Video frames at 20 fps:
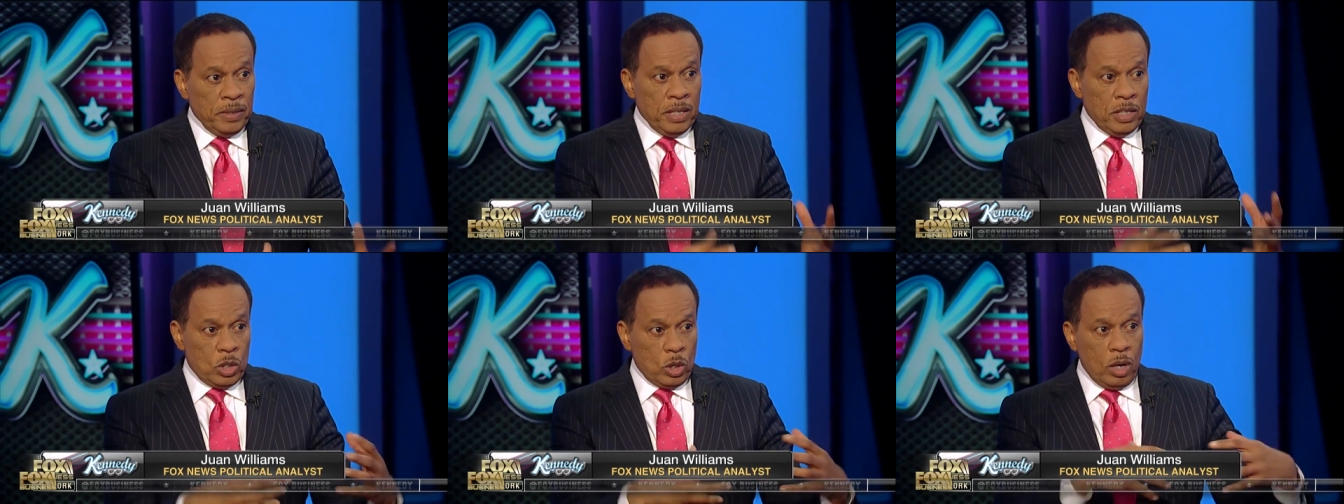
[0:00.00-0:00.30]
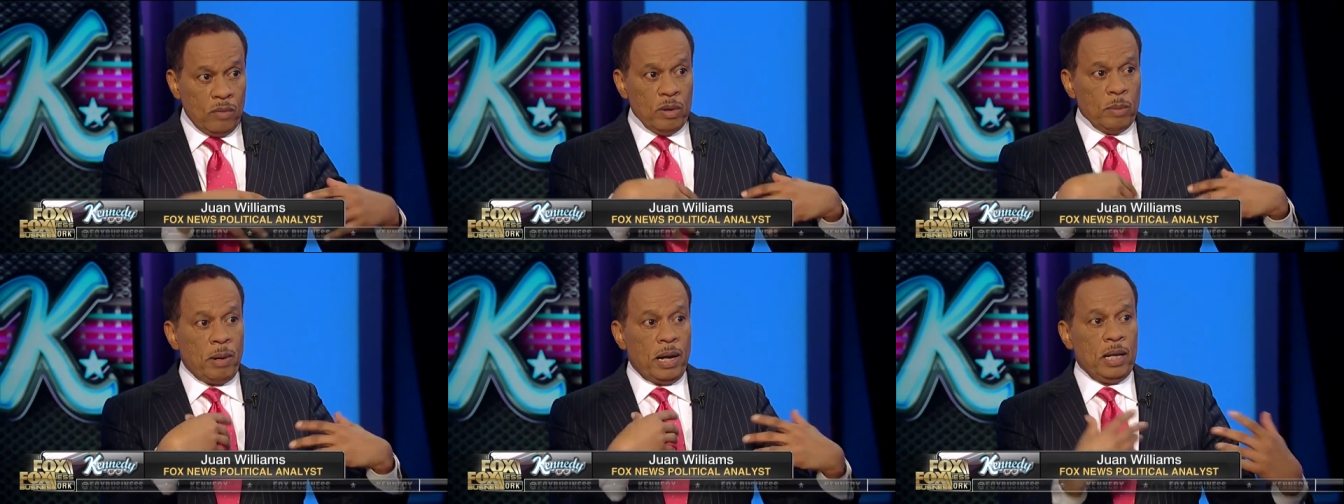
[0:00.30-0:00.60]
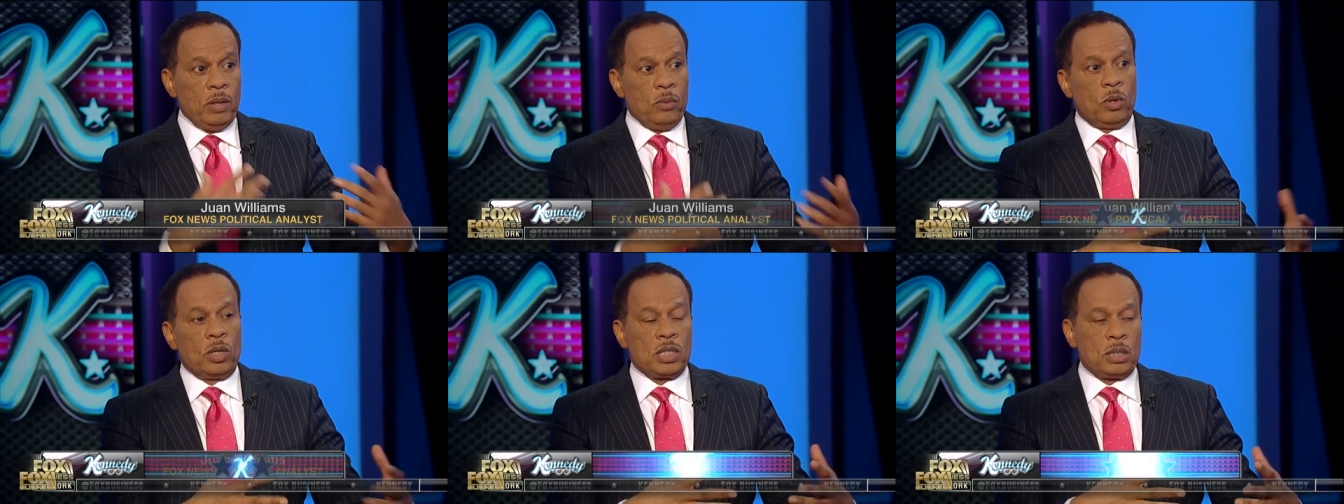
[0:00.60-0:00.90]
So
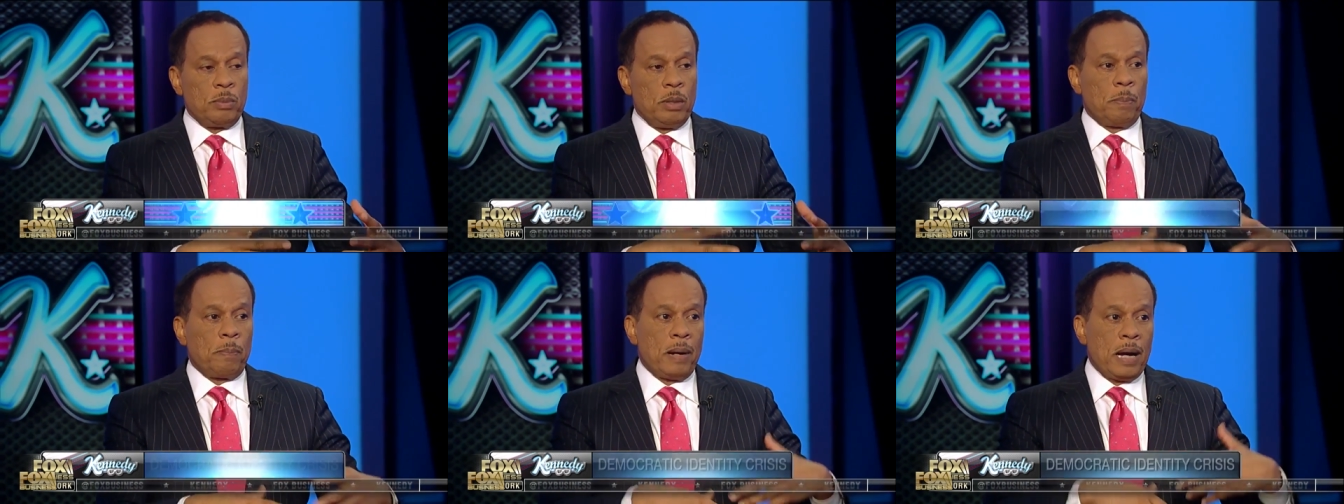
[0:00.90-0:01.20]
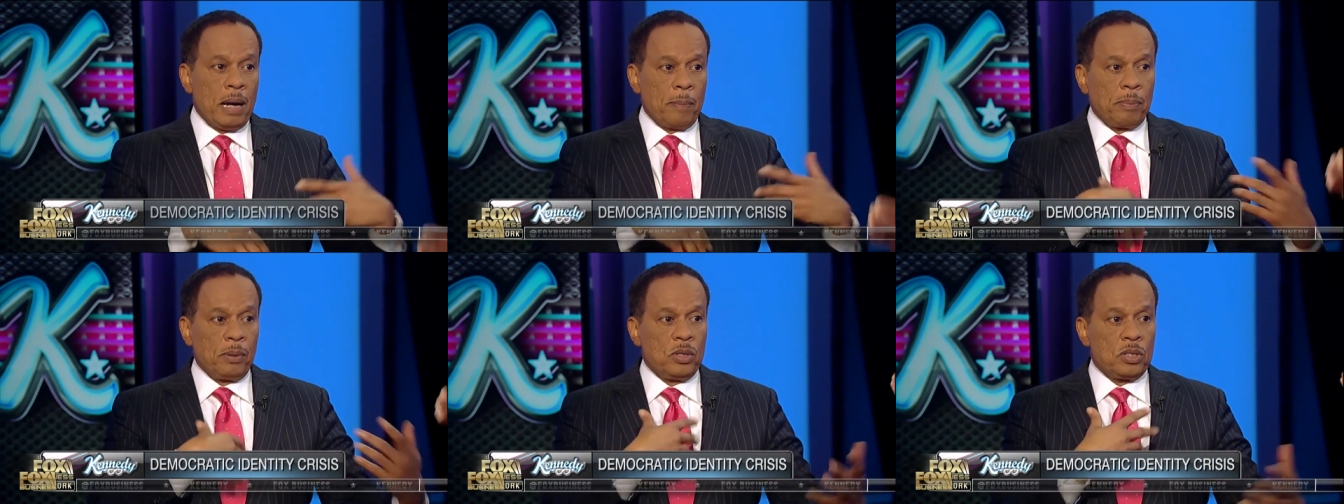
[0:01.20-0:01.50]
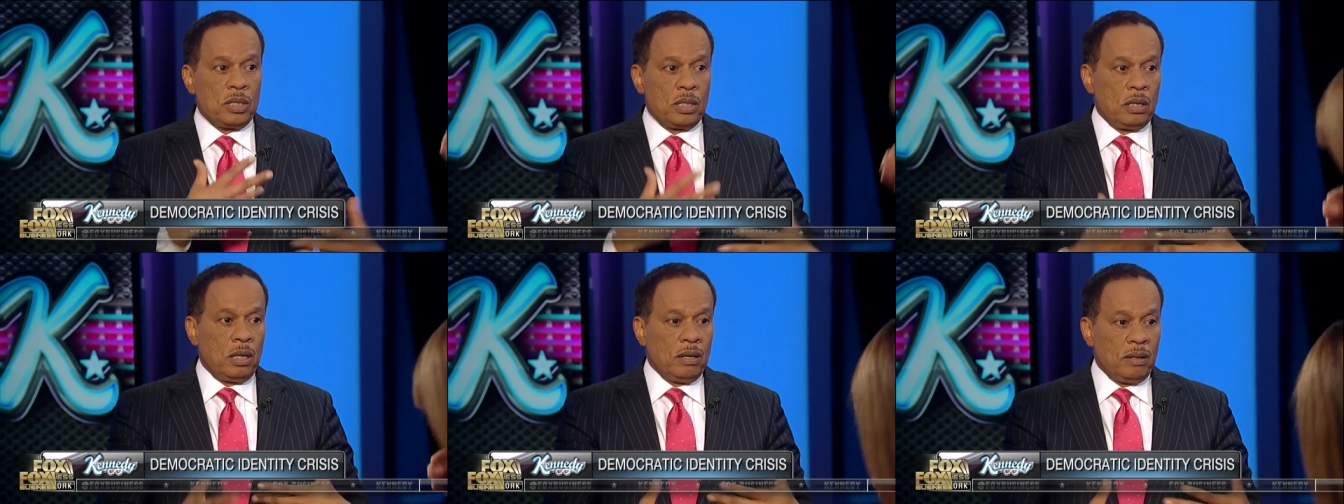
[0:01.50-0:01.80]
everybody wants to be populist.
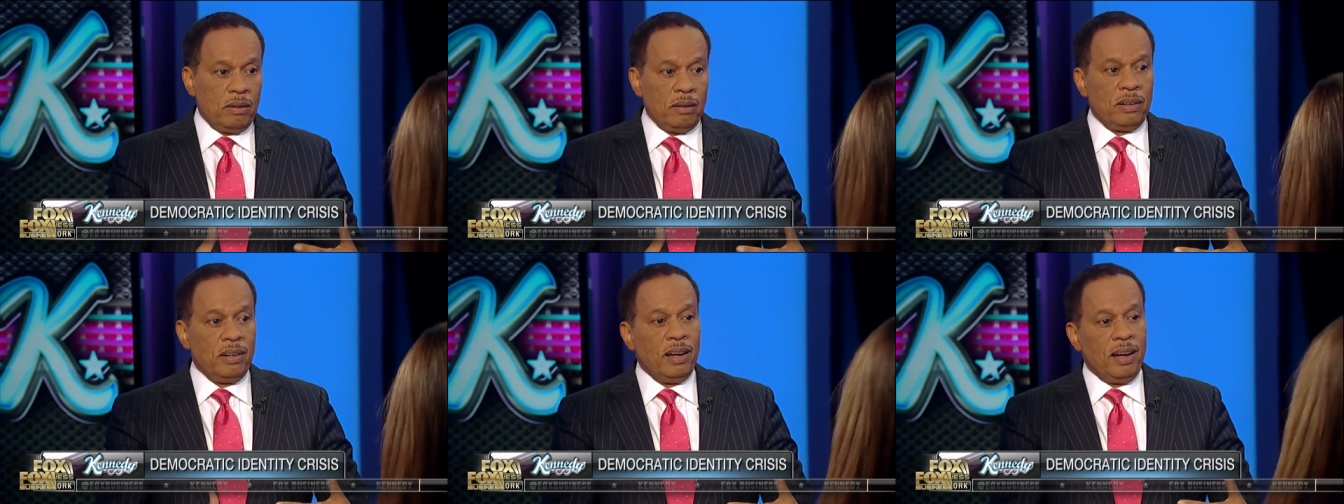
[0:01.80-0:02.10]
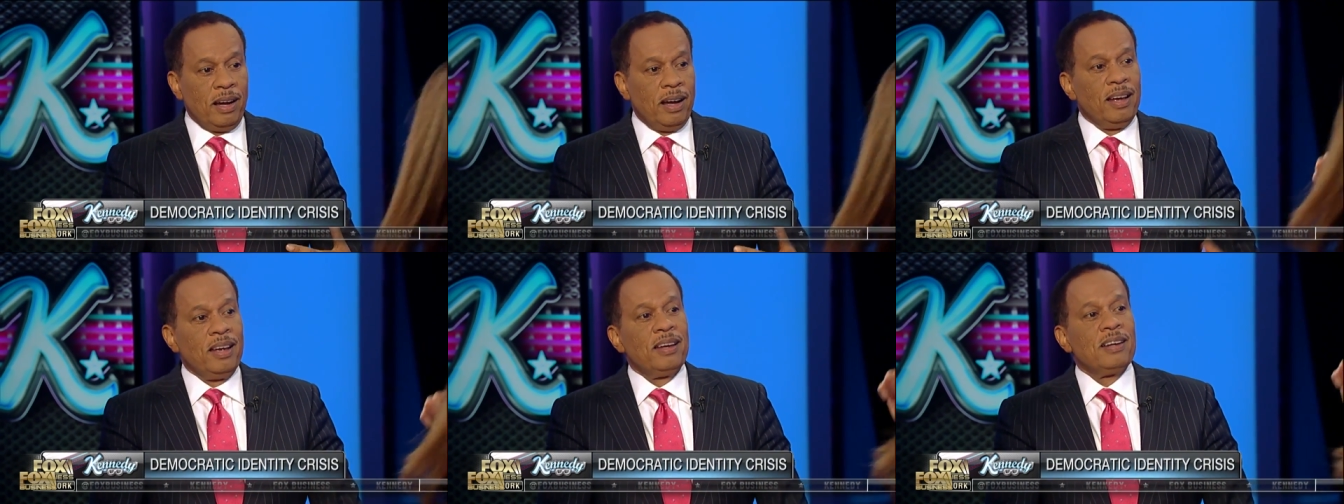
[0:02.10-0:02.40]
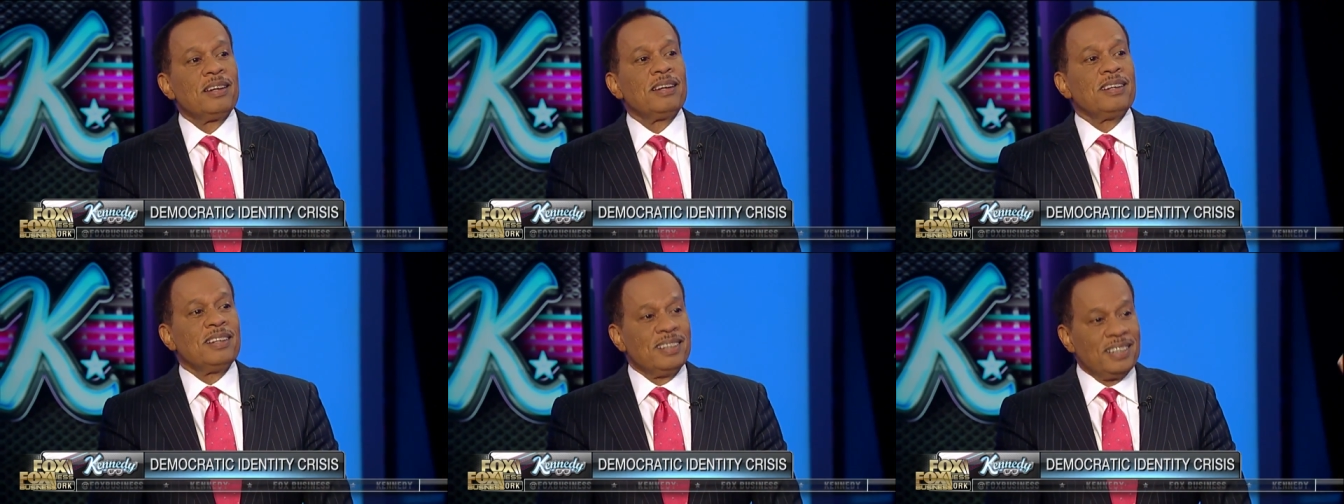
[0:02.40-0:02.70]
Trump! Yeah.
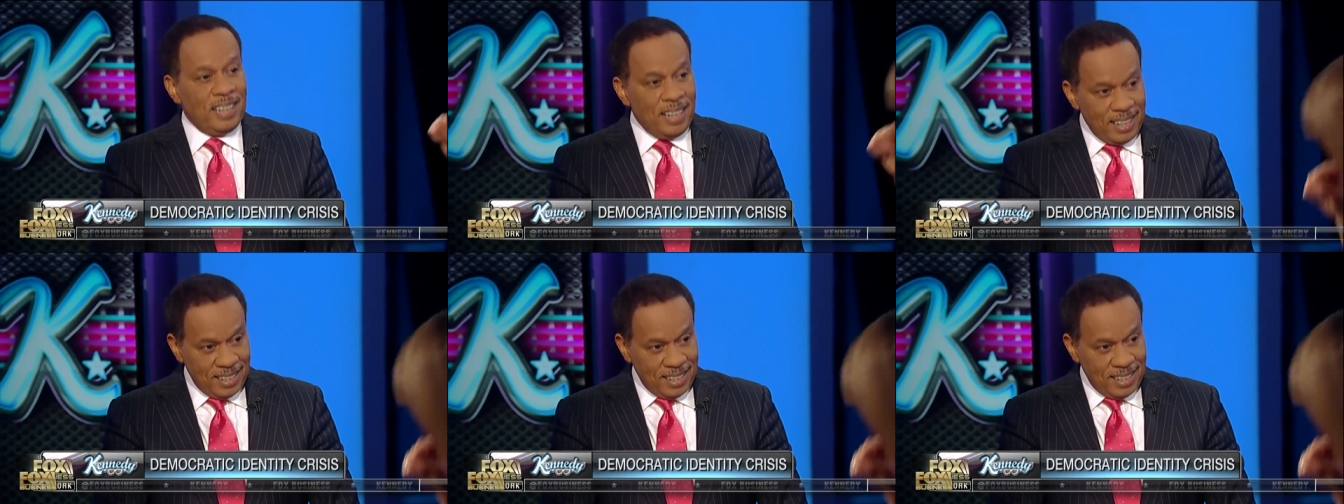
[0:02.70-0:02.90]
Yeah,